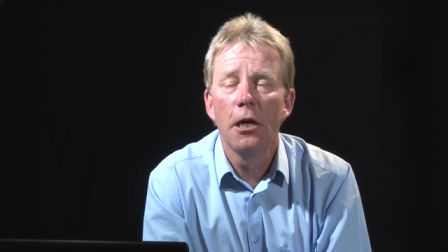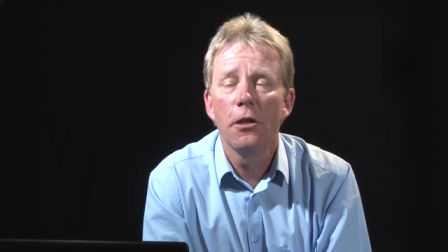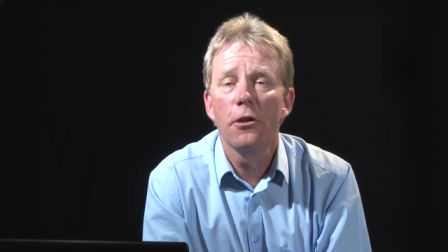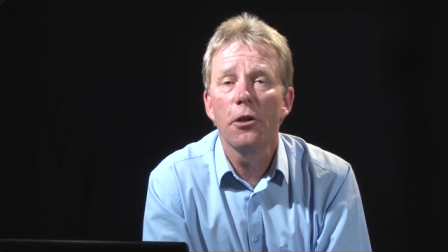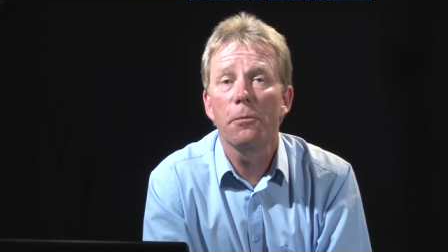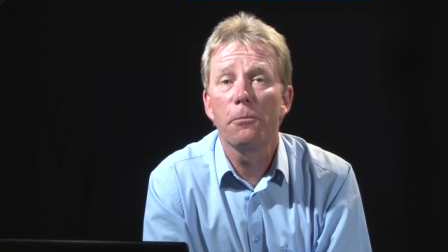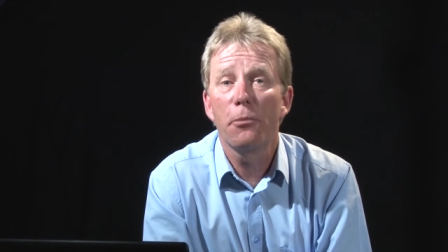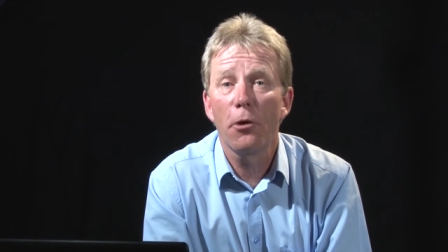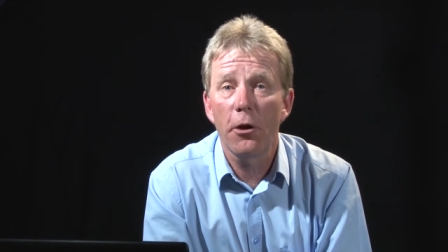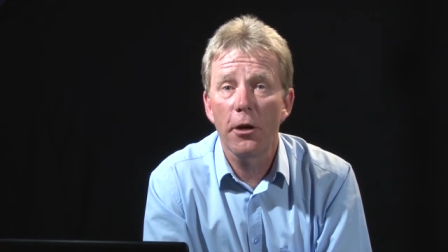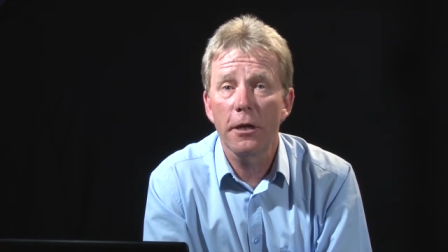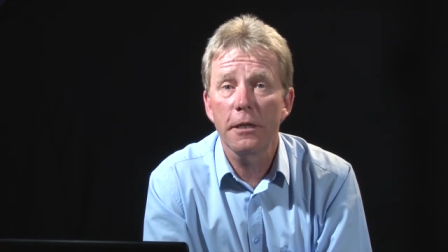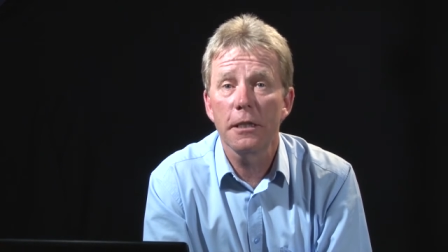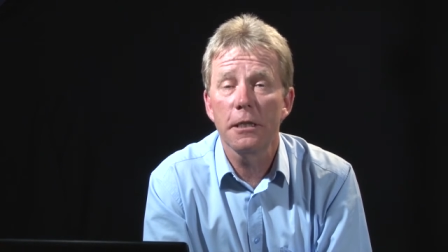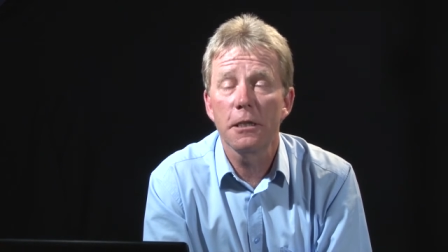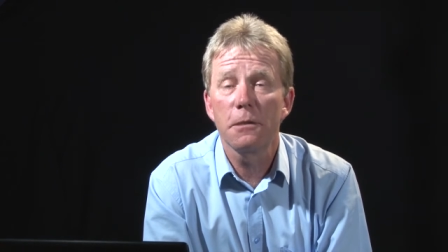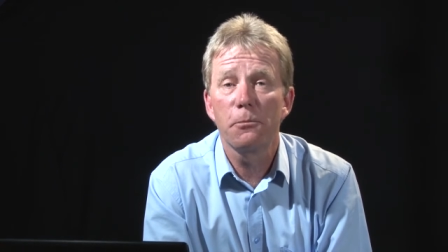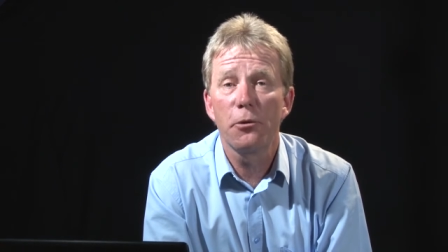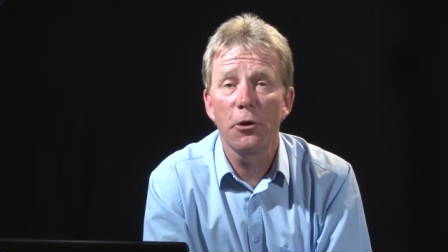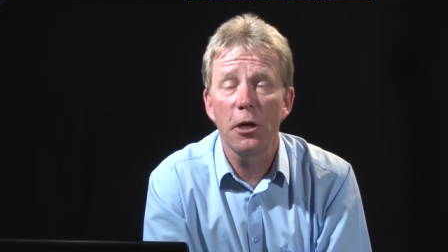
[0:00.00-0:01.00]
the product
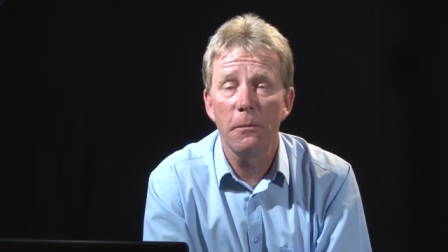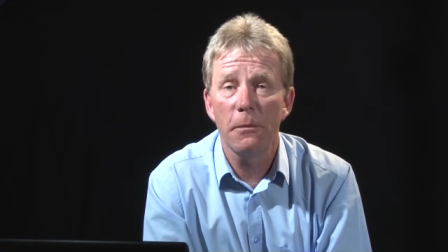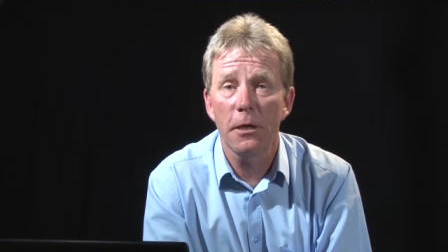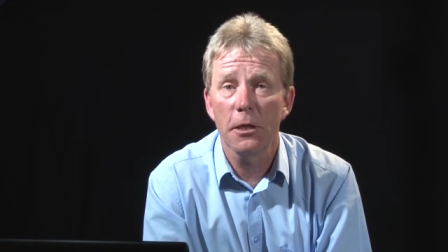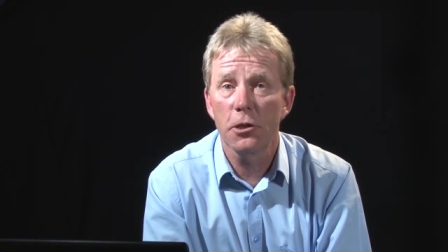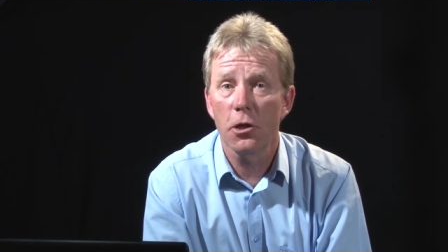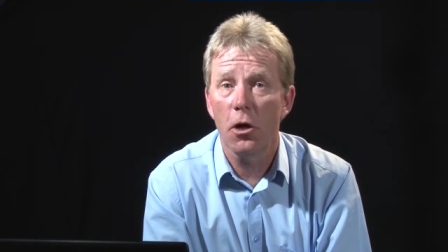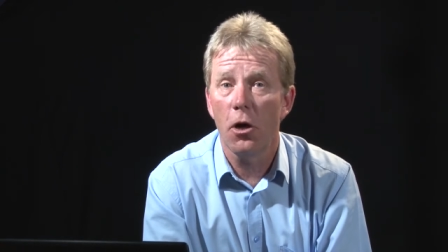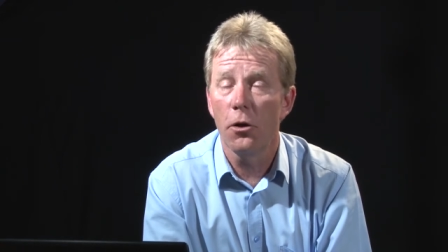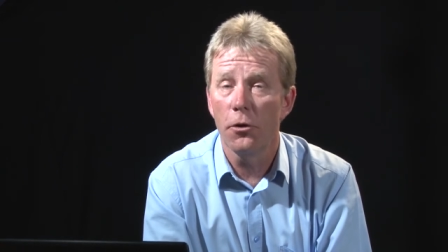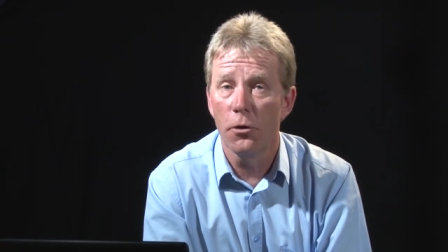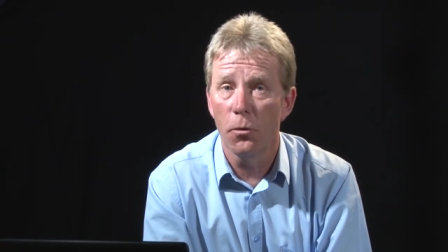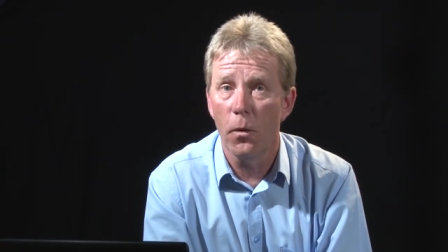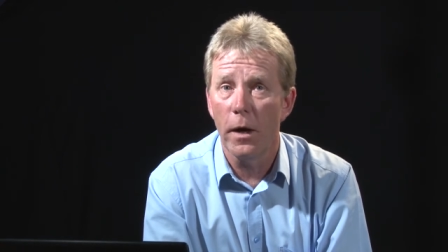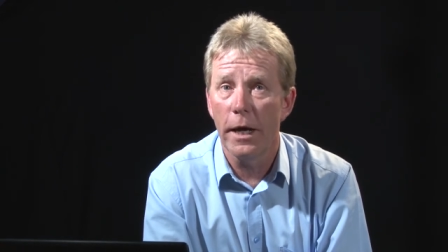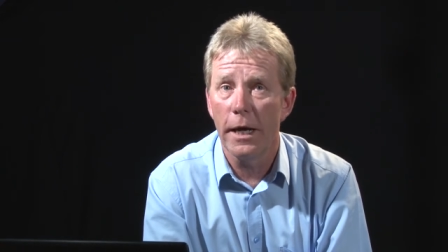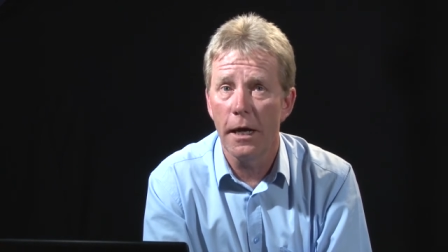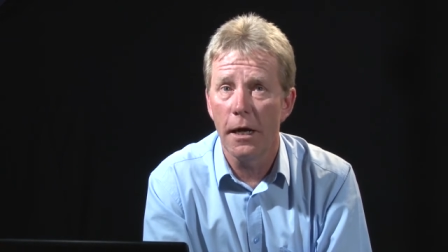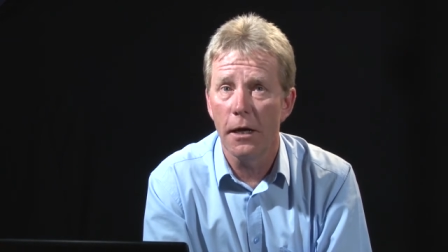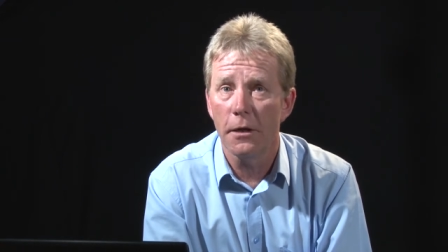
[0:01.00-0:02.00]
is pretty much on the
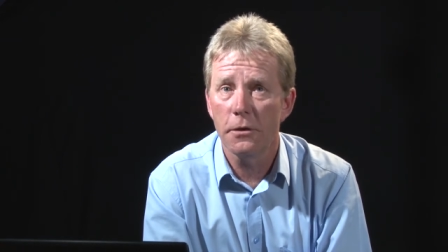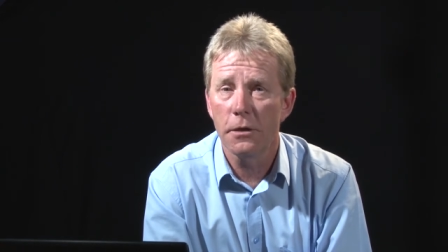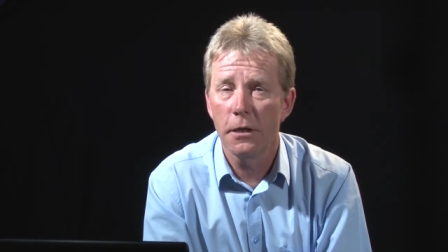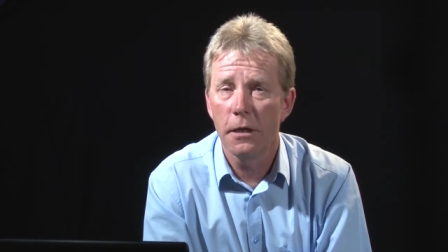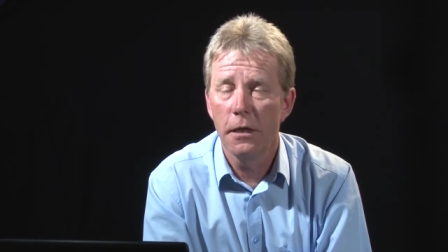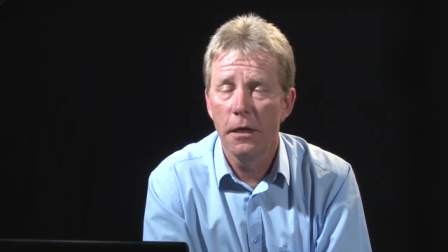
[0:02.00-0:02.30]
way out.